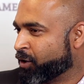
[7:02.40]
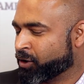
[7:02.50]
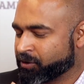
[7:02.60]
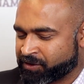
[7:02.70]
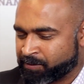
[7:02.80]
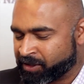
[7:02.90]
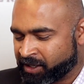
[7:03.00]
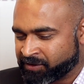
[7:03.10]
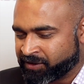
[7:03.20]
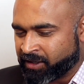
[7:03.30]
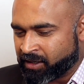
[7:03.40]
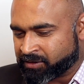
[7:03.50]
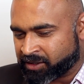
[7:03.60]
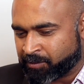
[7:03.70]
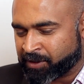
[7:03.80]
you are summarizing
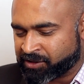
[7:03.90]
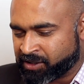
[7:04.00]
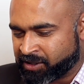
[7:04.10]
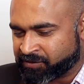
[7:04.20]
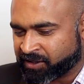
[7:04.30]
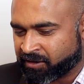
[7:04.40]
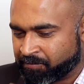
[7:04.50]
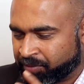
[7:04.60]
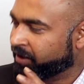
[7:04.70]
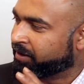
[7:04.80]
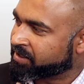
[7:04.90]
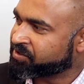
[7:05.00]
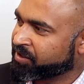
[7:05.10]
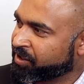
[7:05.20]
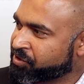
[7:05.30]
Azerbaijan as a complete
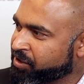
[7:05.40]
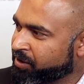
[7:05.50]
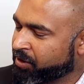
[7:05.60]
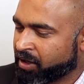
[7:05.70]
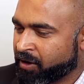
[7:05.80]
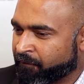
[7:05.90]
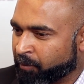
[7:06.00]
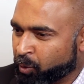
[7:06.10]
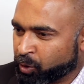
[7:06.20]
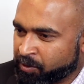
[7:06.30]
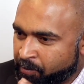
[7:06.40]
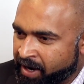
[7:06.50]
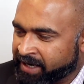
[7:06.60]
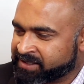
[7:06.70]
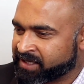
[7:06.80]
destination for both
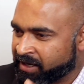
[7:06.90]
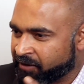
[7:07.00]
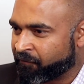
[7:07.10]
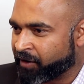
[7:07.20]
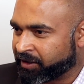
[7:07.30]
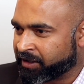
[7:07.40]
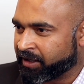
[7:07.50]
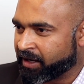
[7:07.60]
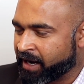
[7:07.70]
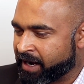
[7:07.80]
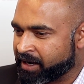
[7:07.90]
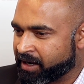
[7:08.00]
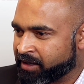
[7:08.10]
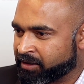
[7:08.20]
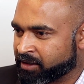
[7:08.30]
MICE and FIT and
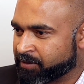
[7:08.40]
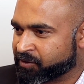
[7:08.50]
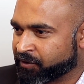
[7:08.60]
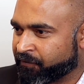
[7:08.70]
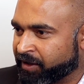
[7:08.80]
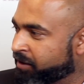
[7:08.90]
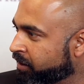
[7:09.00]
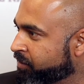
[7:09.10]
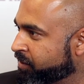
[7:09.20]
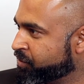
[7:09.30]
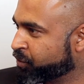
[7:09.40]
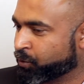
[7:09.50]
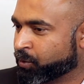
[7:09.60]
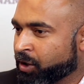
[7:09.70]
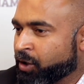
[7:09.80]
in terms of indulgence
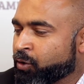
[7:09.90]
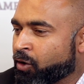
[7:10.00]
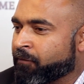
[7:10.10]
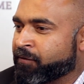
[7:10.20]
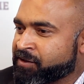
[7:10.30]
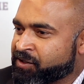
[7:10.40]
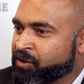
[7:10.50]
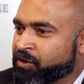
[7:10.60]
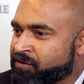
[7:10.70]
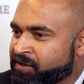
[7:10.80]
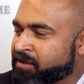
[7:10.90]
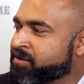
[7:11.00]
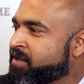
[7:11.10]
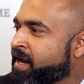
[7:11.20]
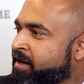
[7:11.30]
you, you offer sun,
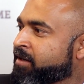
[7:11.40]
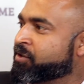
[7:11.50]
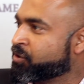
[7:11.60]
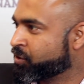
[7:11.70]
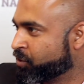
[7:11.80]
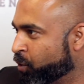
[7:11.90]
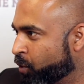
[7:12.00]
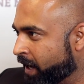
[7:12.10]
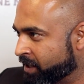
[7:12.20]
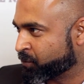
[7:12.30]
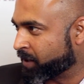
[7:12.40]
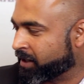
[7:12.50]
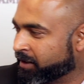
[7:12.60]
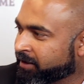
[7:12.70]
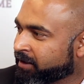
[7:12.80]
sand, snow as well.
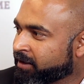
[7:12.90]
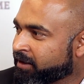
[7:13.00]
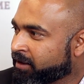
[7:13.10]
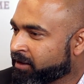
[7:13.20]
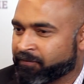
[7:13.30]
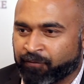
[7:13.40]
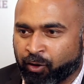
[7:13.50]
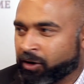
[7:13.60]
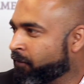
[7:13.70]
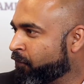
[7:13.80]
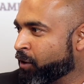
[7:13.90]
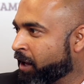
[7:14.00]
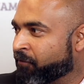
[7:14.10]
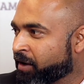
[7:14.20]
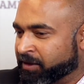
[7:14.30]
Yes. Flora,
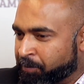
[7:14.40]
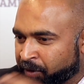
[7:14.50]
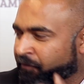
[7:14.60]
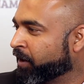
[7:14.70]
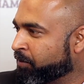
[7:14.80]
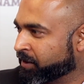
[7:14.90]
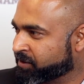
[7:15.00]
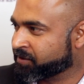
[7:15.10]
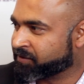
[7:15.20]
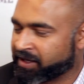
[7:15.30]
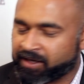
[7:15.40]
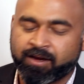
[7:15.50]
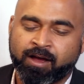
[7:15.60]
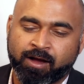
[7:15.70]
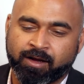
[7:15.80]
fauna, the perfect mix is there.
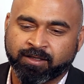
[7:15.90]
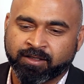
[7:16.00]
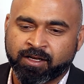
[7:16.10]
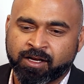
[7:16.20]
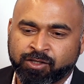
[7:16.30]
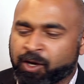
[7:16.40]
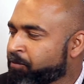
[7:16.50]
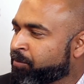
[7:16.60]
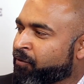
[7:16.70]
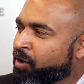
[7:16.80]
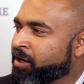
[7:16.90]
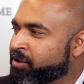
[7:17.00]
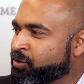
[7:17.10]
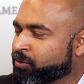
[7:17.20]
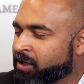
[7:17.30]
Huh. So before I
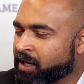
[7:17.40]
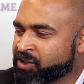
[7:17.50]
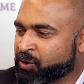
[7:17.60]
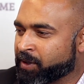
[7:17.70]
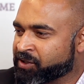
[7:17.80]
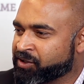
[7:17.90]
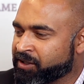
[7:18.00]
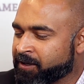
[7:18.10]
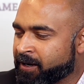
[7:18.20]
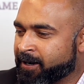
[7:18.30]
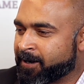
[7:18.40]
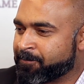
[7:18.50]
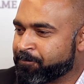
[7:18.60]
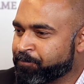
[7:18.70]
shoot the last question, uh,